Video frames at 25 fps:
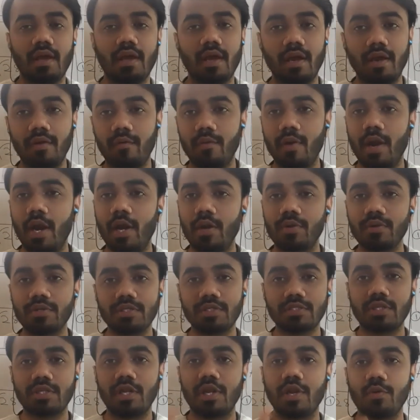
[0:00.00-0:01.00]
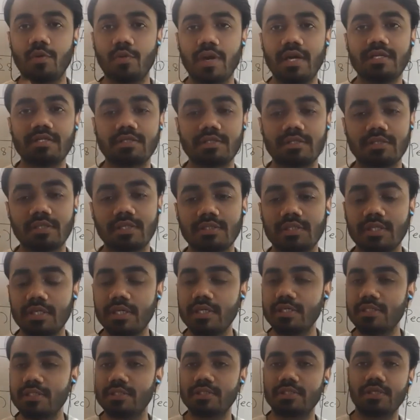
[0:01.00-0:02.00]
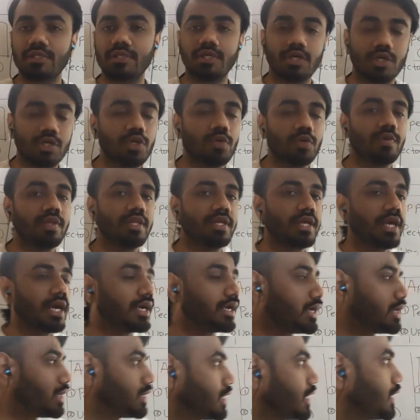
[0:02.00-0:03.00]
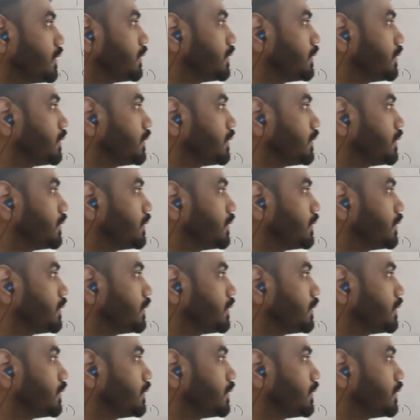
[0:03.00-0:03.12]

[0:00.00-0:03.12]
and try to just revise the things. You will get it